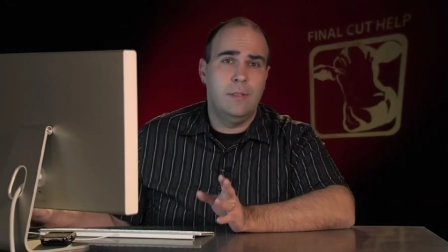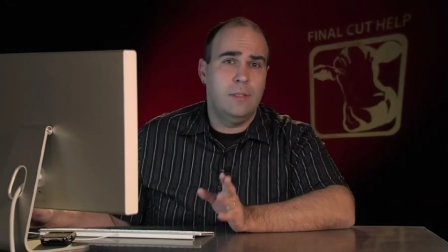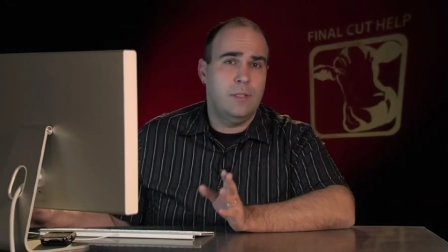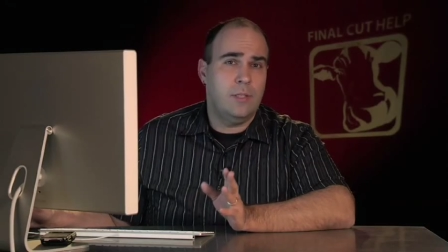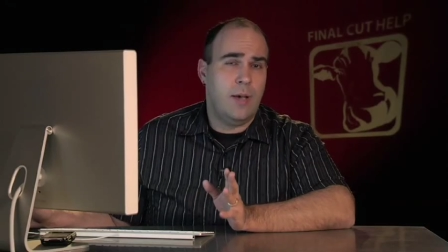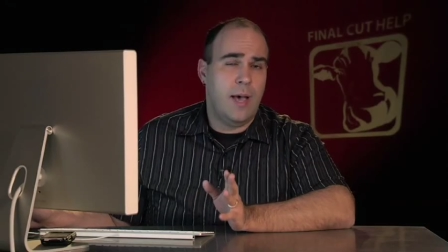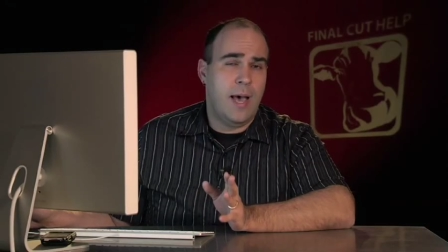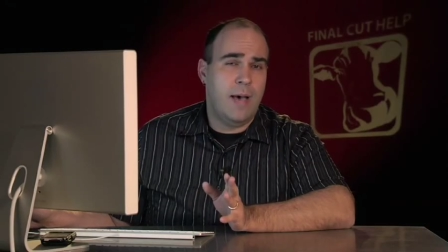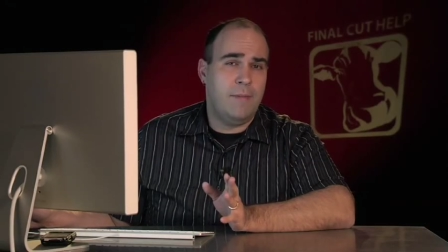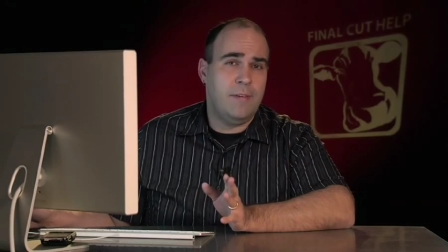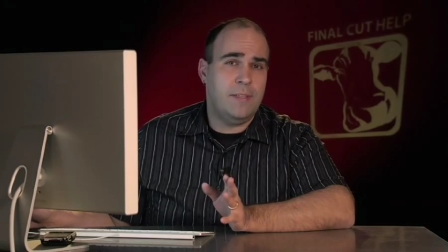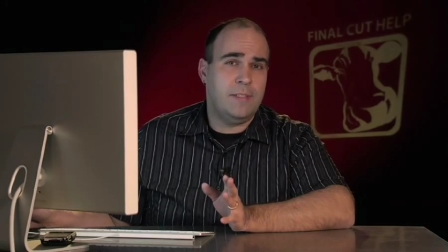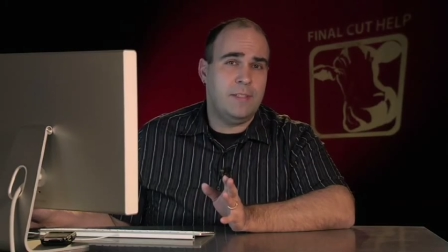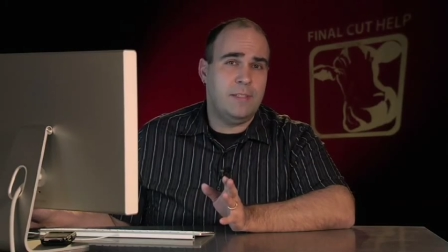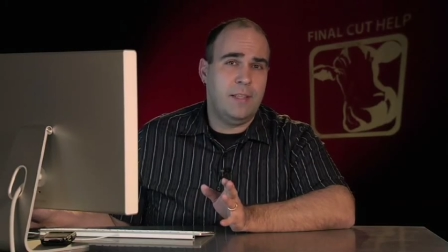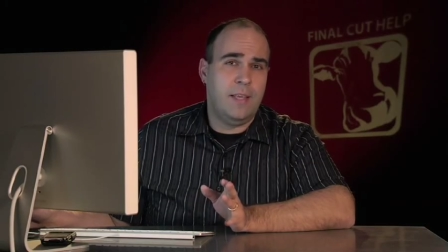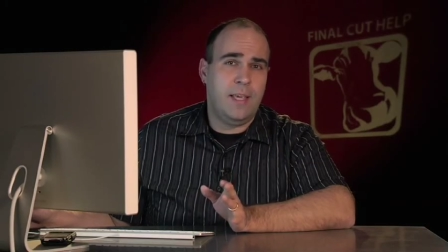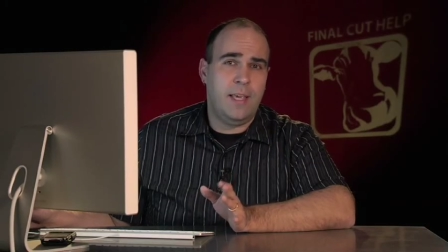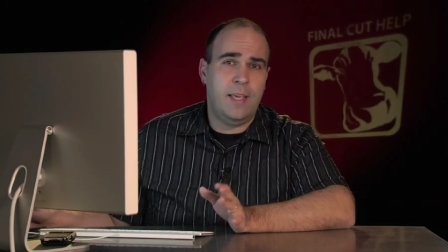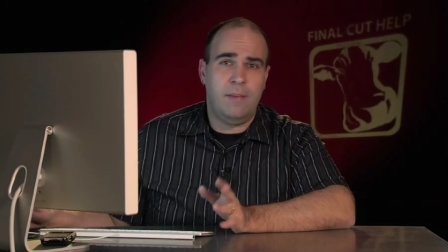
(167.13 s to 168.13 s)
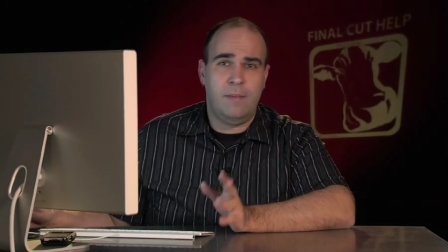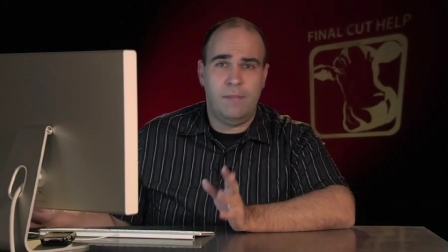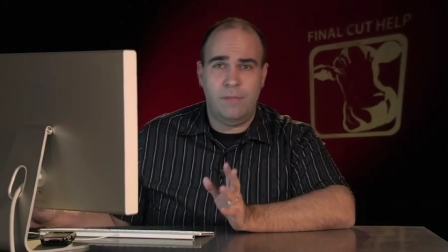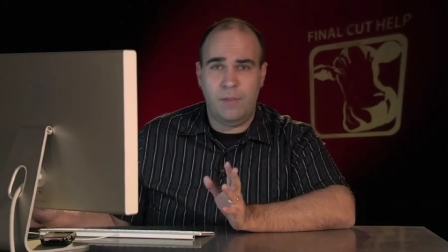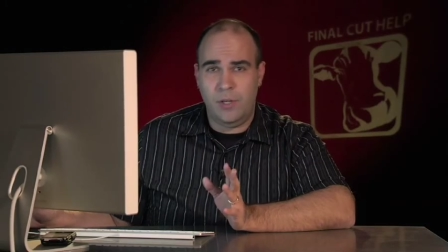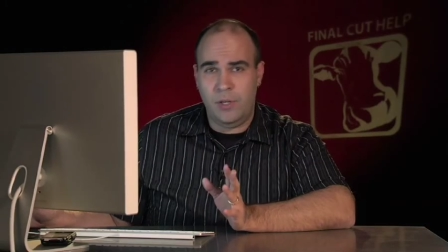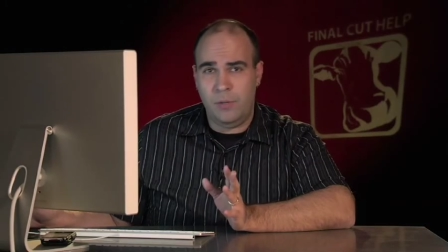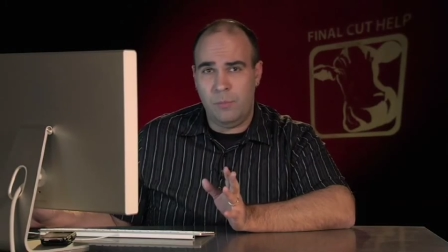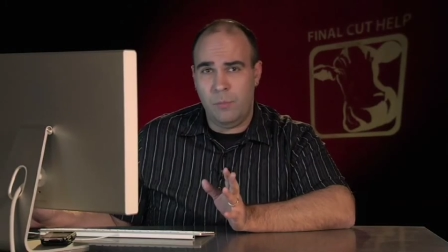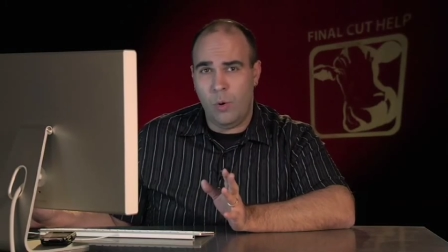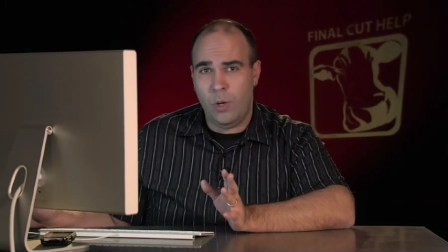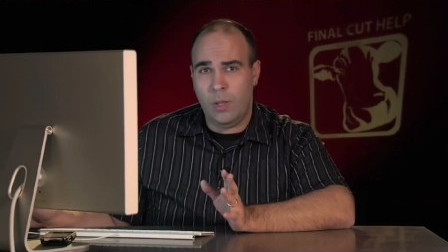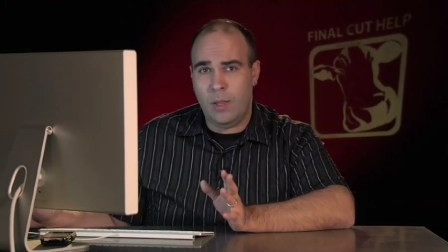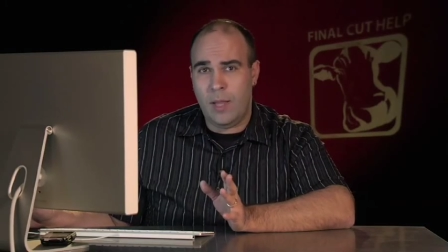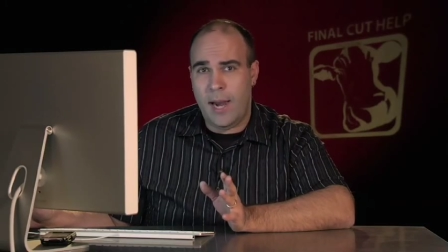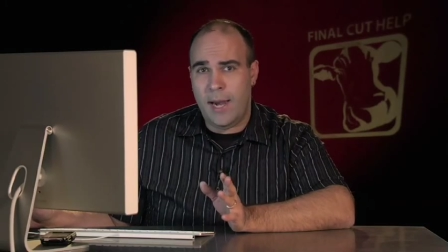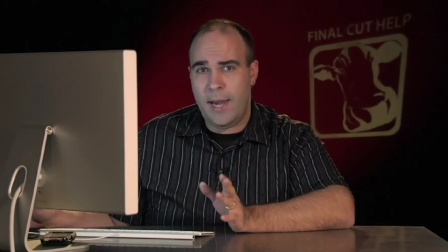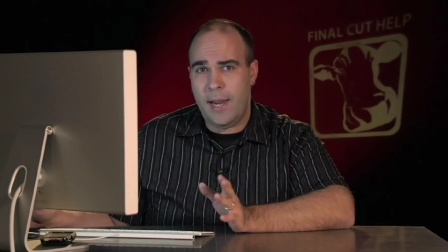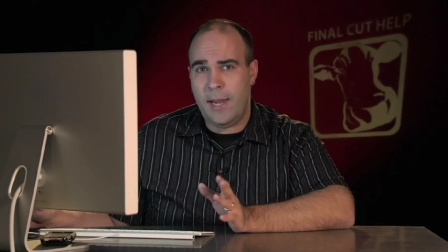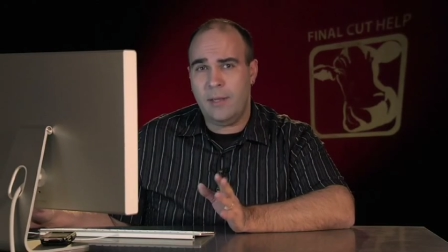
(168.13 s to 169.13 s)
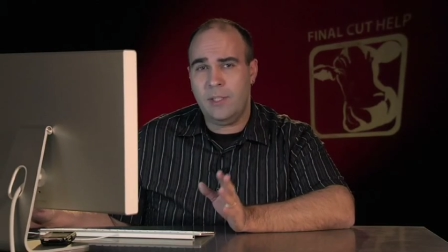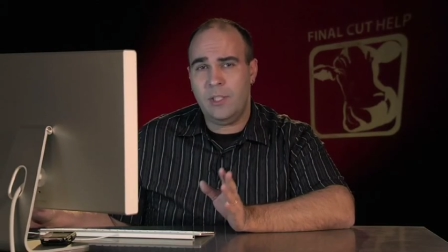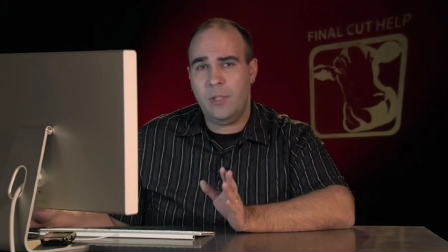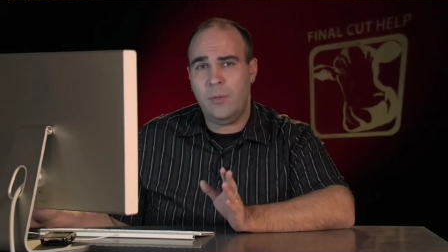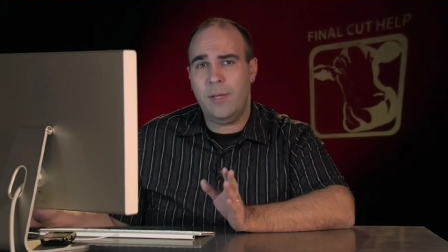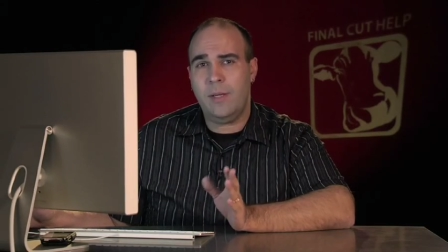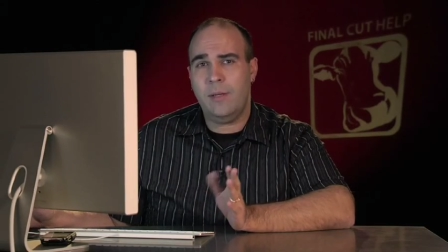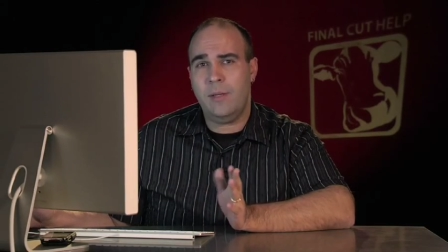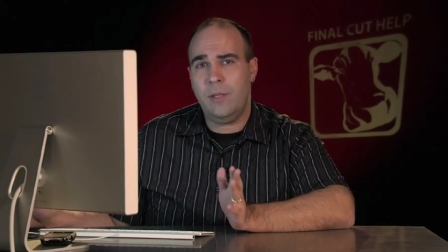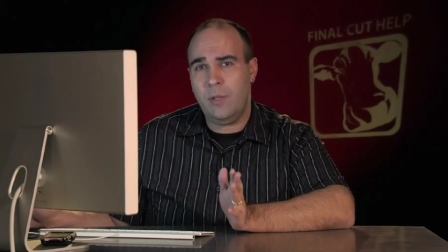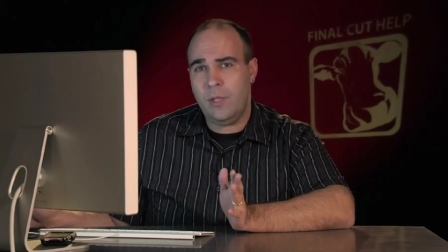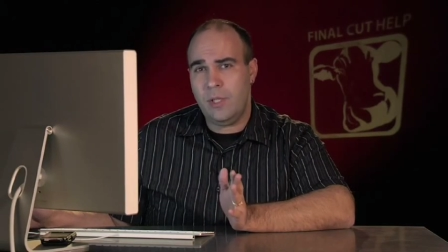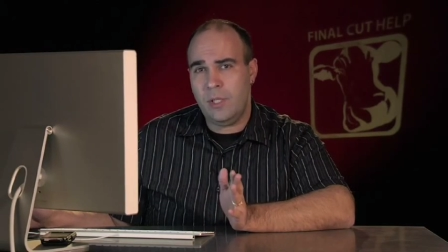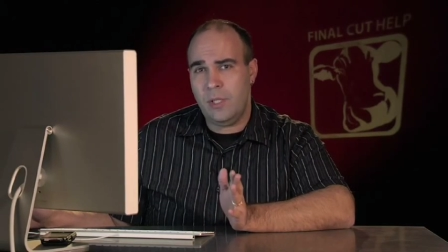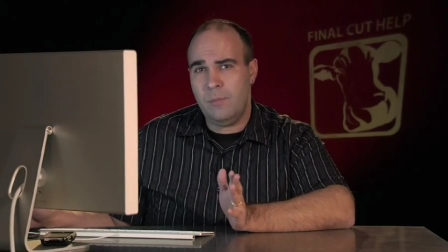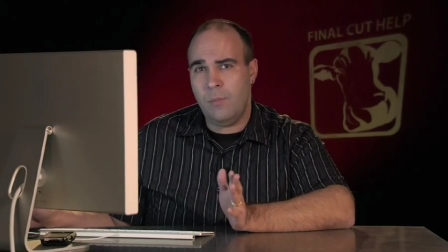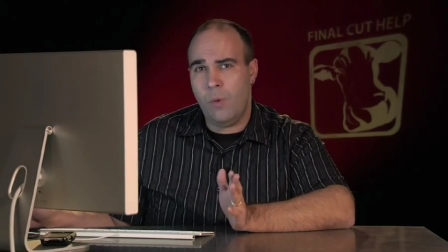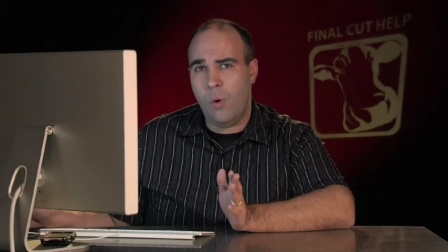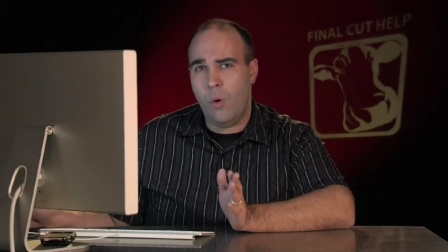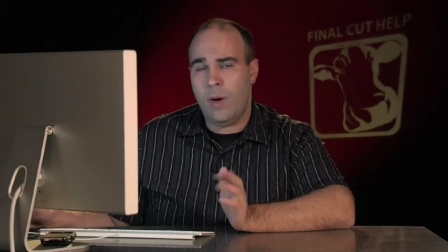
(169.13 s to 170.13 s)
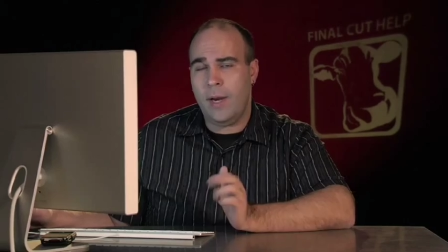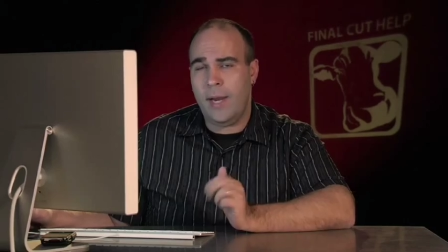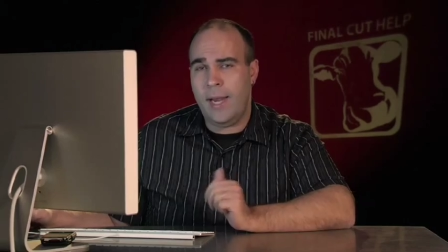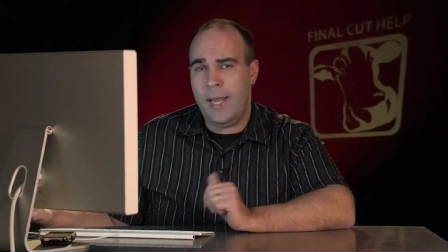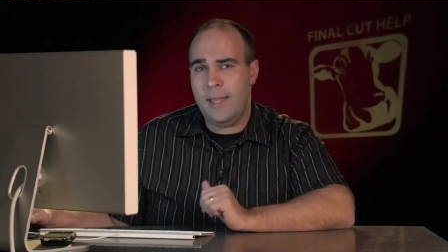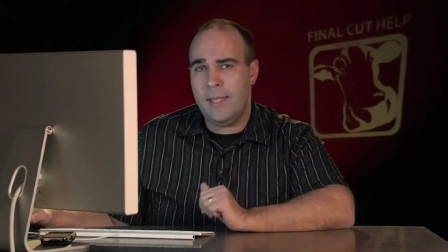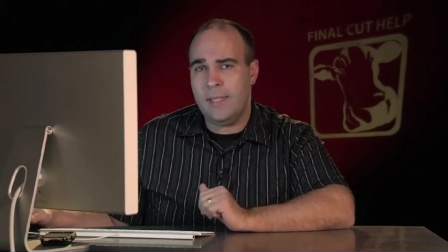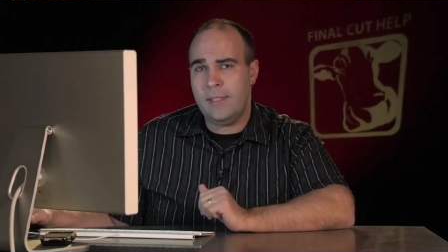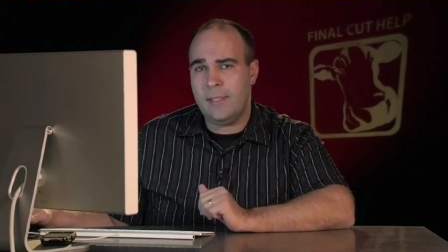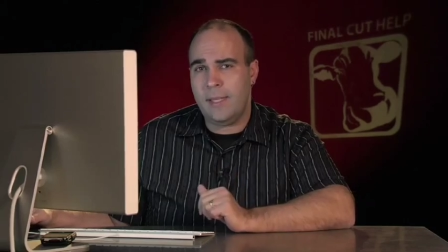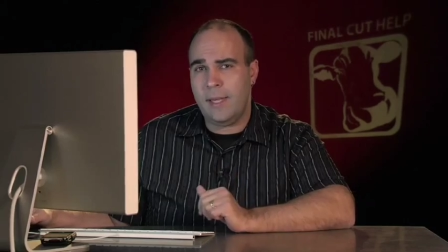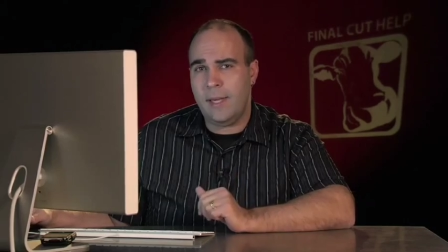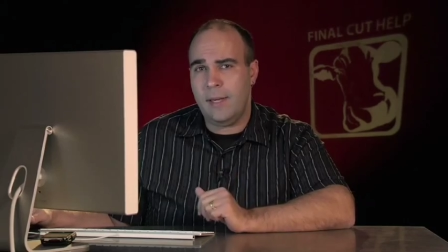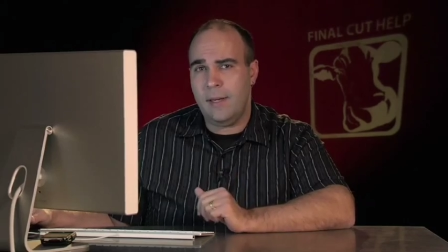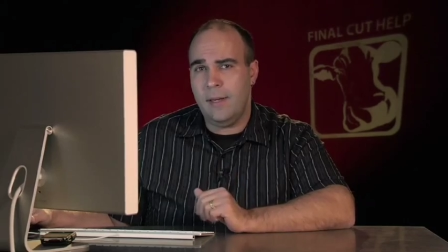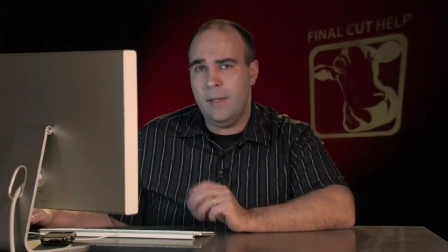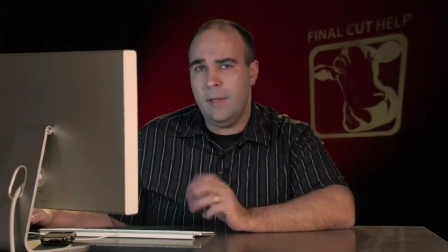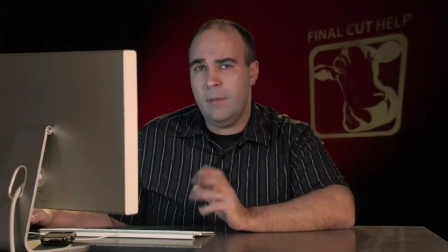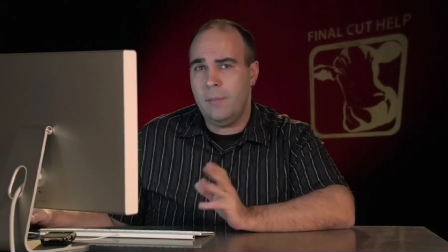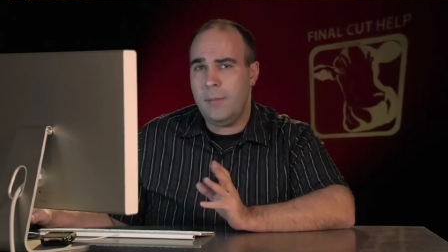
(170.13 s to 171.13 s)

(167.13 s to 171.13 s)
so obviously, if you did more lighting to it, you could do more in the scene,